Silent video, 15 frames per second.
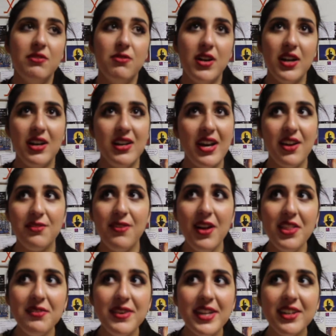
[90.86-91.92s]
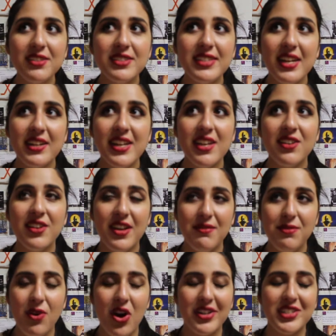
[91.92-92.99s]
out of all the videos that he could have
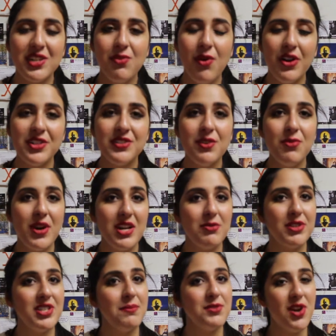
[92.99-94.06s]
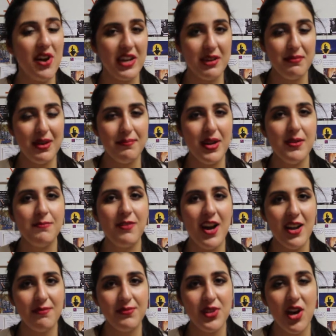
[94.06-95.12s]
watched, he watched the one in which I'm talking about my
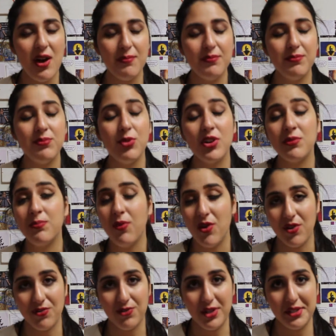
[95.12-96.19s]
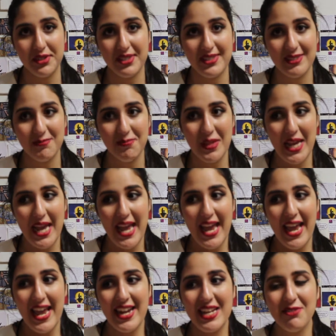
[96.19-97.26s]
5 top book boyfriends.
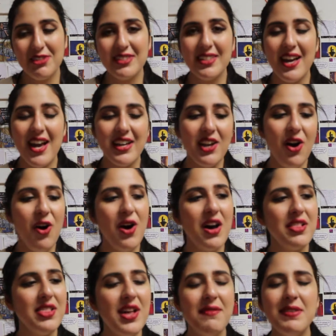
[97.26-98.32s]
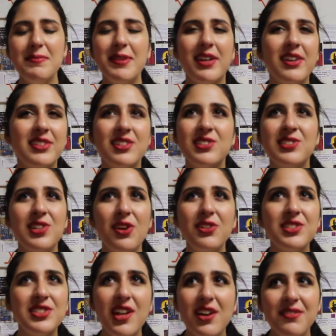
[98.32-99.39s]
And he was like, "Oh, I love it because it's so
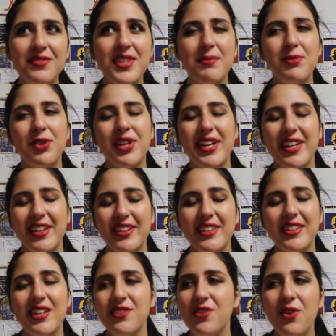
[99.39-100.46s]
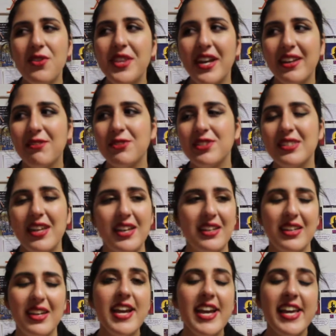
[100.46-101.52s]
self-deprecating," and I know that it was like,
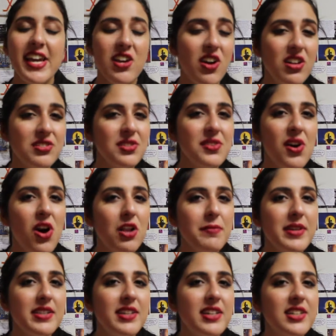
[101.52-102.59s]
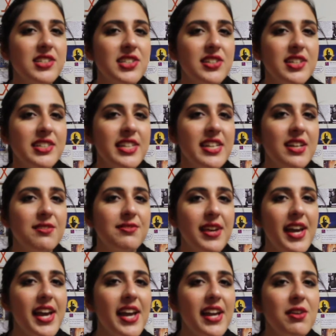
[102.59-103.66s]
and he also called me the Honduran Tina
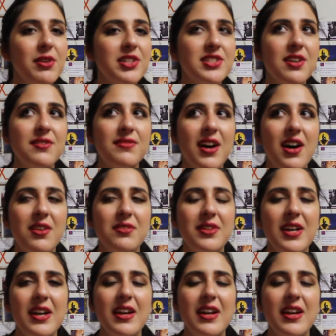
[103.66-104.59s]
Fey, which I found